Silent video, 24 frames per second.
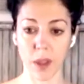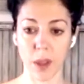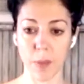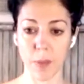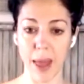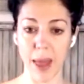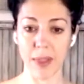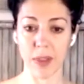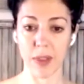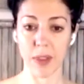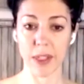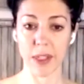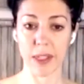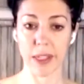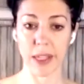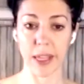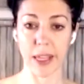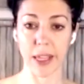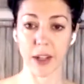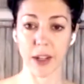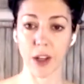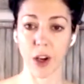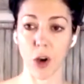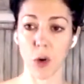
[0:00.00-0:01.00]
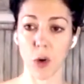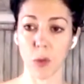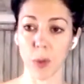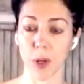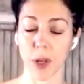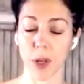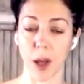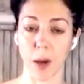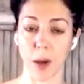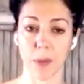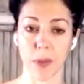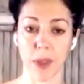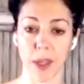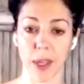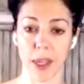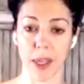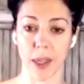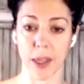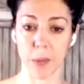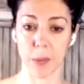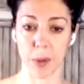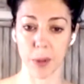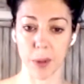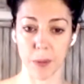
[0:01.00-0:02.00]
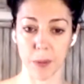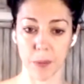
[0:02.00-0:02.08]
Bend the knee and open up the hip.